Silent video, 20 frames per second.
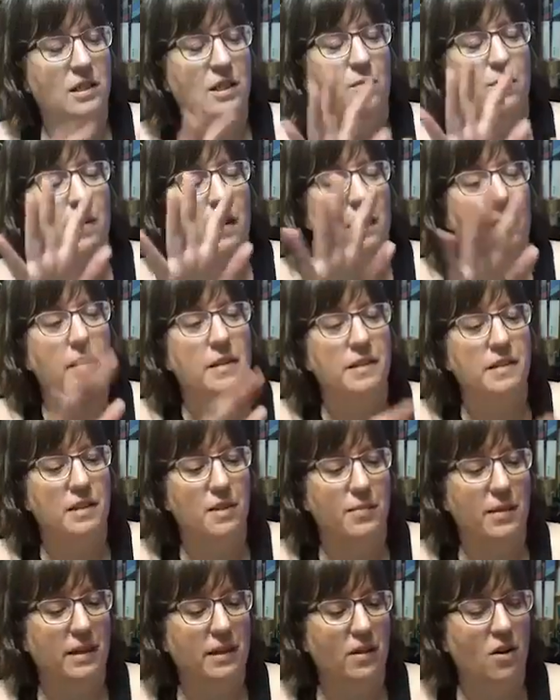my list, I'm
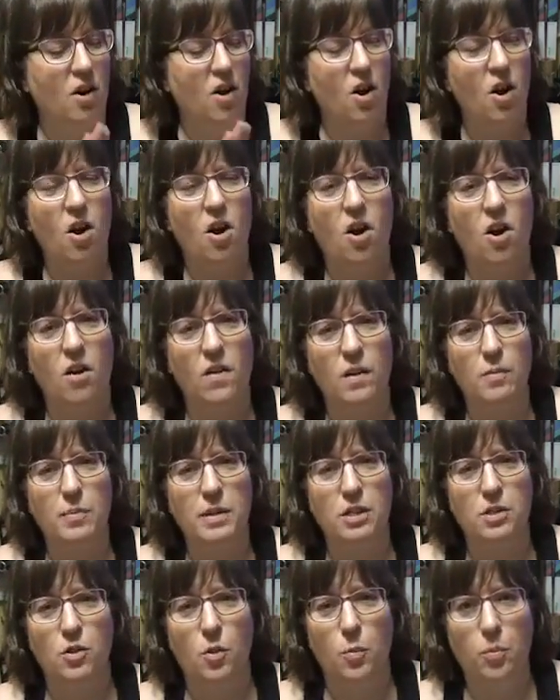like, oh, that'd be
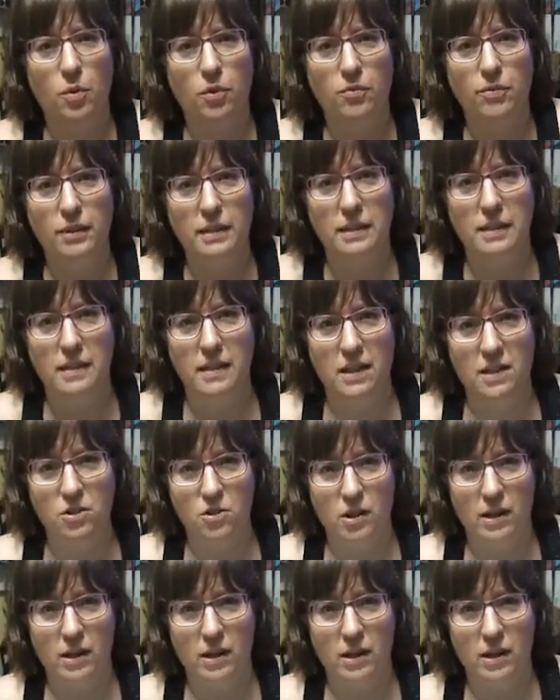so perfect in that tray,